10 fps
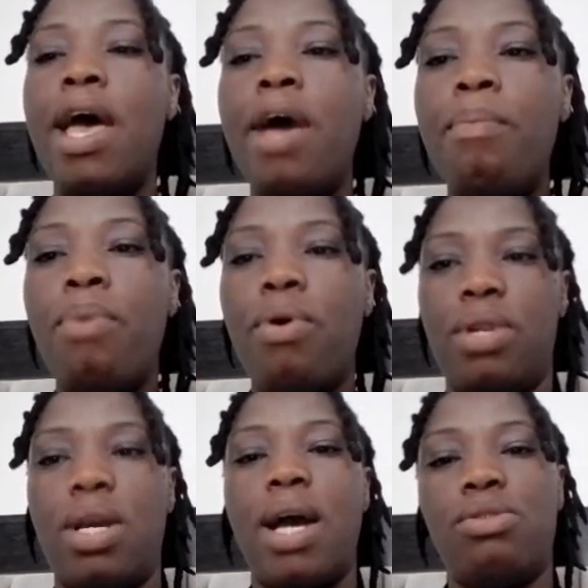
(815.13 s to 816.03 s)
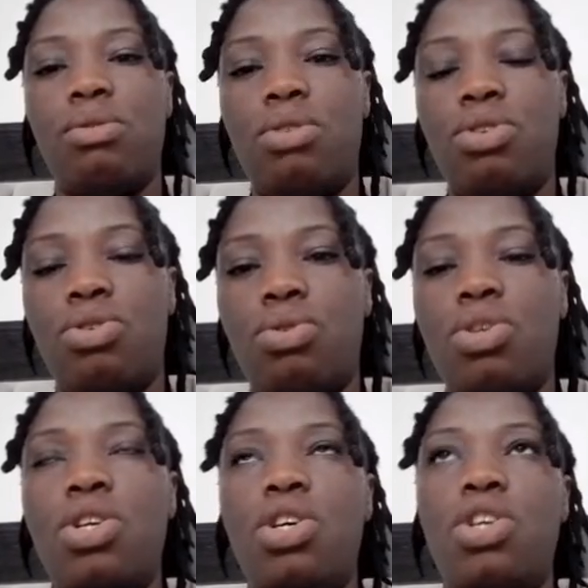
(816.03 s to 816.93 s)
Airborne
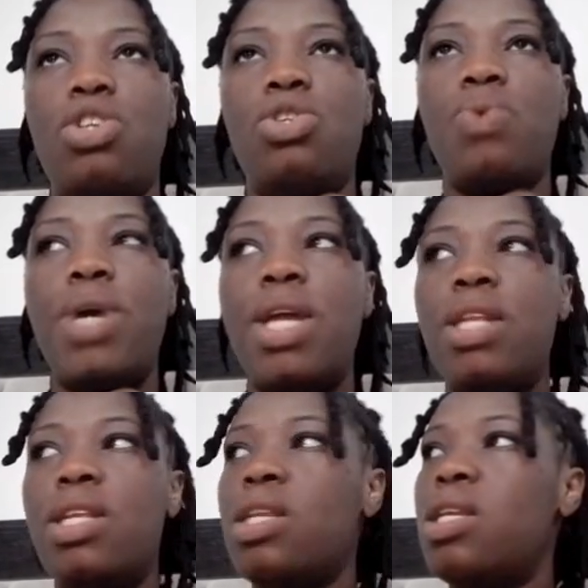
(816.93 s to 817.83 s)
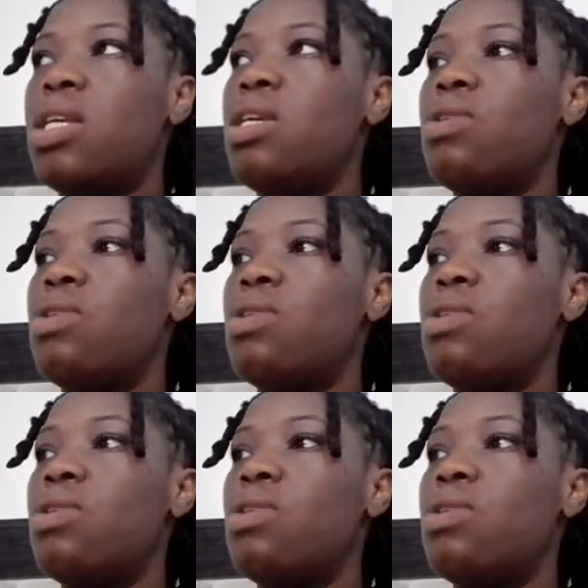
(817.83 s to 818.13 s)
isolation is when